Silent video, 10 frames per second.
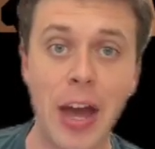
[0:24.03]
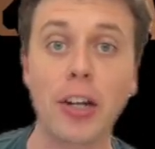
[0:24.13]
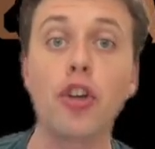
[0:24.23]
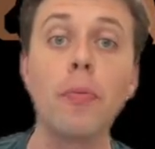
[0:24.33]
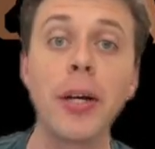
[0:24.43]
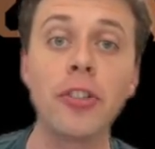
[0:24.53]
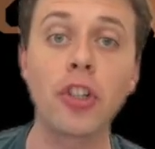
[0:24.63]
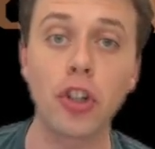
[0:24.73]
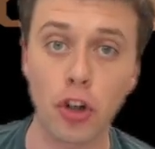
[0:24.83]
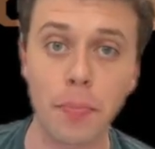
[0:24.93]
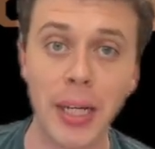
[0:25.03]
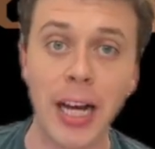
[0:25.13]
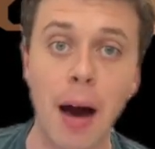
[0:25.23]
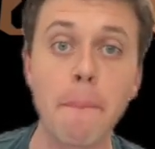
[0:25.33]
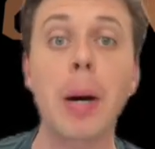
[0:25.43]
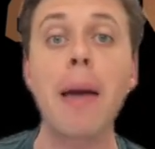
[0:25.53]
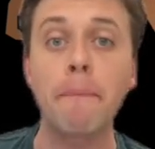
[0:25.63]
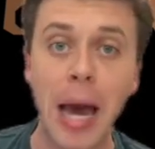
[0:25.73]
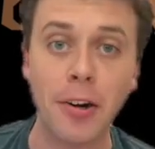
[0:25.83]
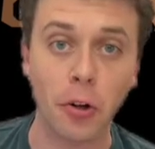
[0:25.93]
that humans should become
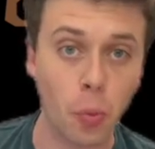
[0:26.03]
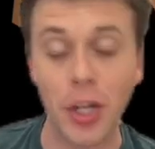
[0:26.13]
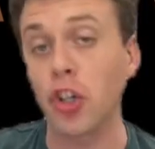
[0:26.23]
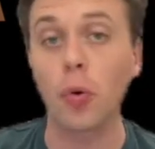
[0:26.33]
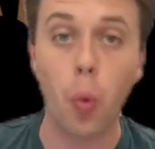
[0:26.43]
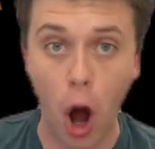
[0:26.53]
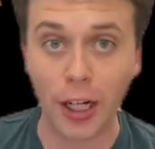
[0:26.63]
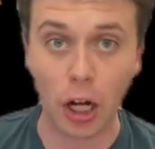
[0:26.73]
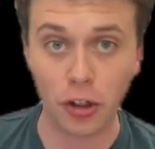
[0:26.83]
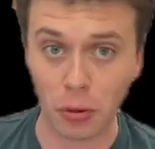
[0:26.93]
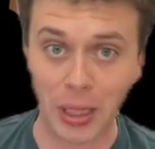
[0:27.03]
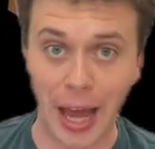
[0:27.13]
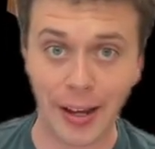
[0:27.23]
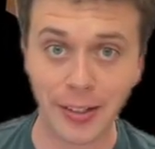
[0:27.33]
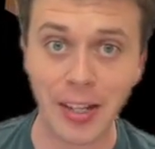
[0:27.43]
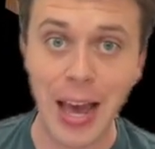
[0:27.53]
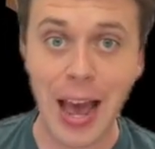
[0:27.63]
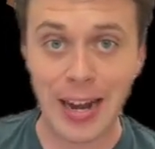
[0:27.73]
bipedal, we should walk on two legs.